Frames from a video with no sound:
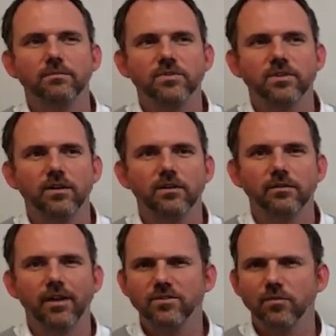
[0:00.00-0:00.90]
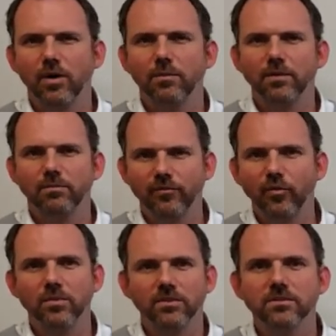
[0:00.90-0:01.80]
So that's all about
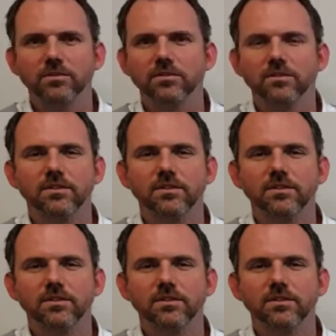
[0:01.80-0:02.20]
performance,